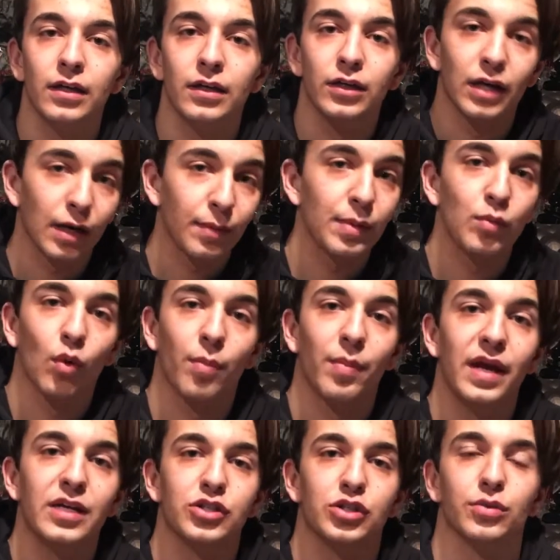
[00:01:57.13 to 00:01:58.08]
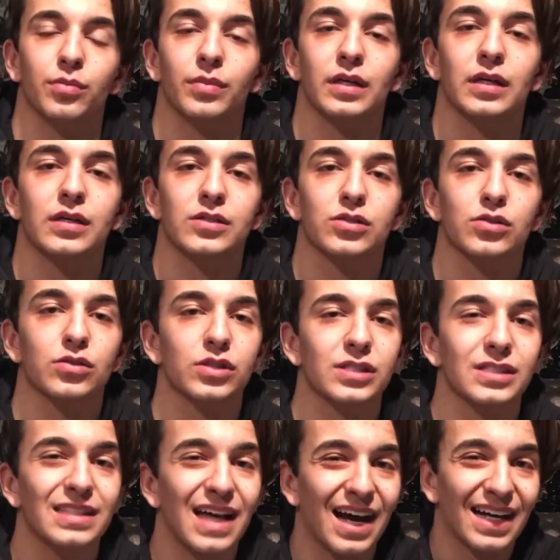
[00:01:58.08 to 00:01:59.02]
you got to be more patient because they're
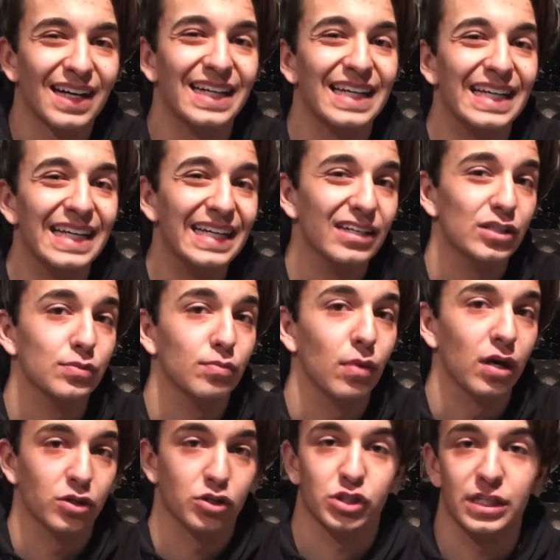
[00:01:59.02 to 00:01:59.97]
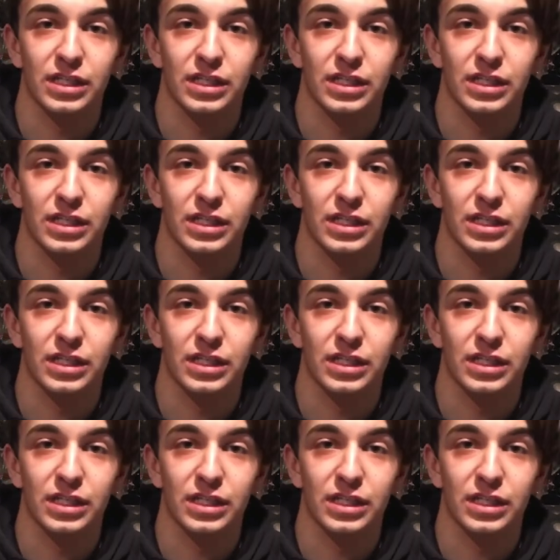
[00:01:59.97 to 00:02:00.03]
just not going to eat as much.